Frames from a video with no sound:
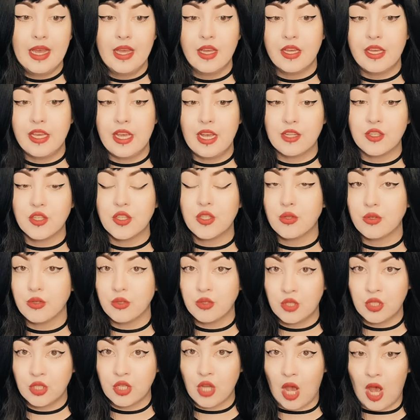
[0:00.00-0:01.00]
He
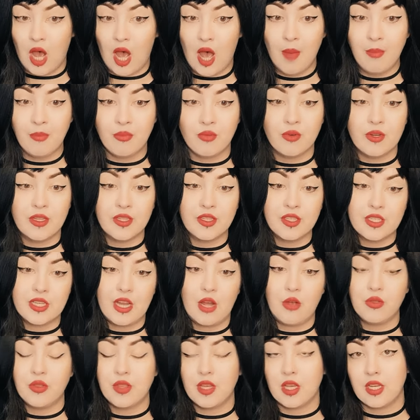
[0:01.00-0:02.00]
unscrewed the top, rinsed
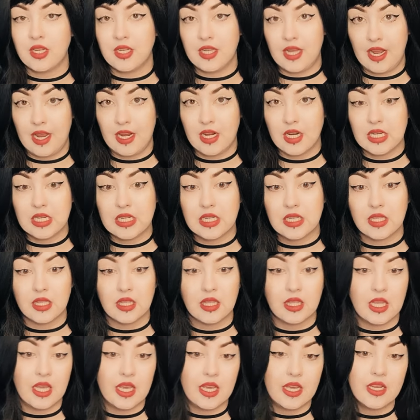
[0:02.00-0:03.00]
out the container
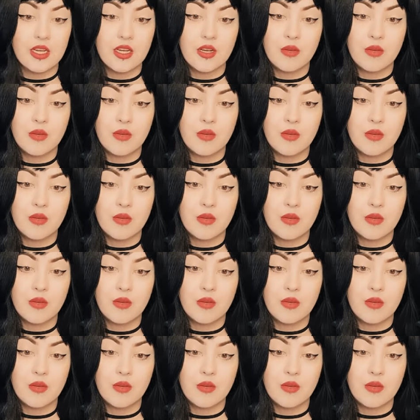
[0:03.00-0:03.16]
and lid,